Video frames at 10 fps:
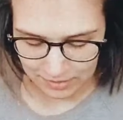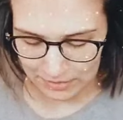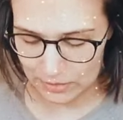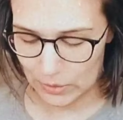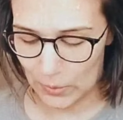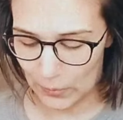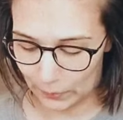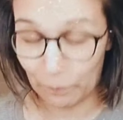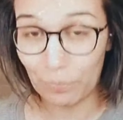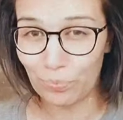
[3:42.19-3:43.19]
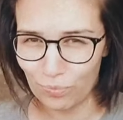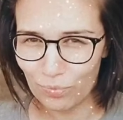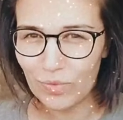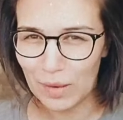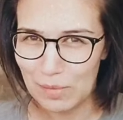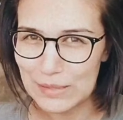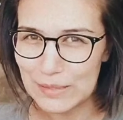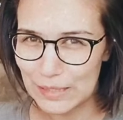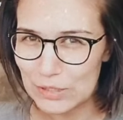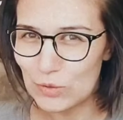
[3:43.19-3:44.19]
So, about to
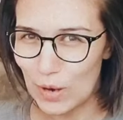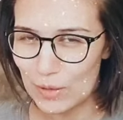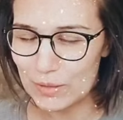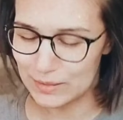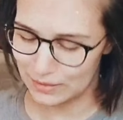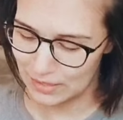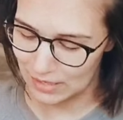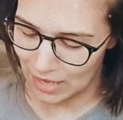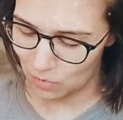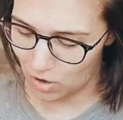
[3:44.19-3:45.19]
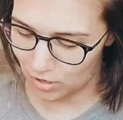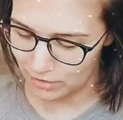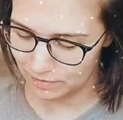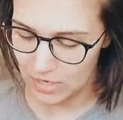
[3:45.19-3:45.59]
get strong in that water.